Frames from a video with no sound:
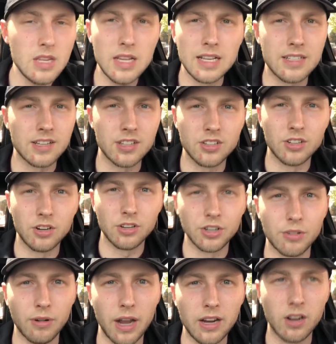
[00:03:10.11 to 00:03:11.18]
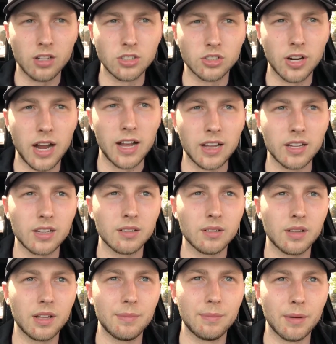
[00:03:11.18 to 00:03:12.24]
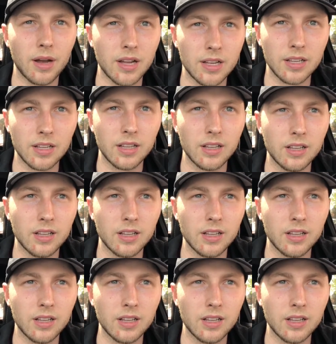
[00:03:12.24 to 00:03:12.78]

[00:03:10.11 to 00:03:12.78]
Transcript: He said, you know, you're right on track, but